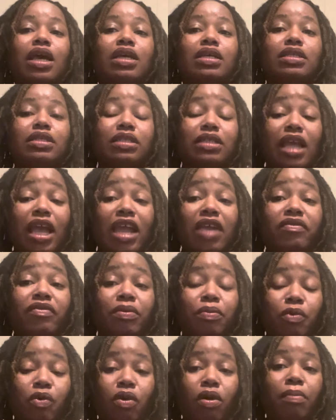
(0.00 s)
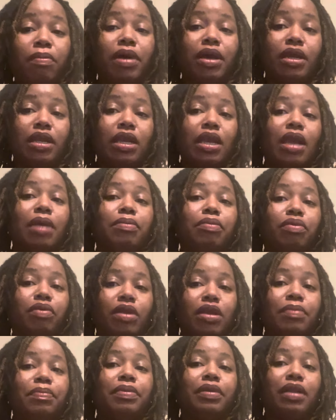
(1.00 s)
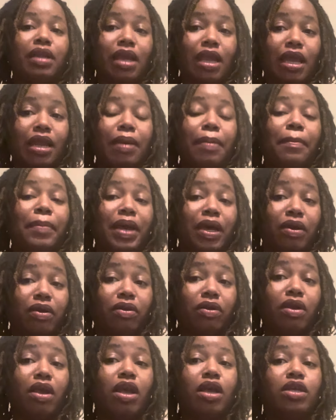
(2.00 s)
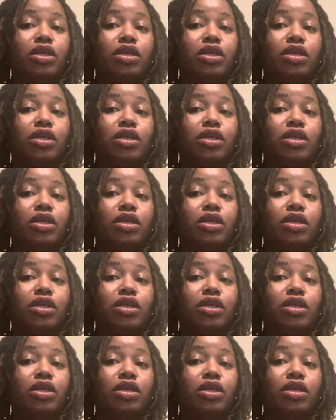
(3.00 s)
saved more money and pre-planned better,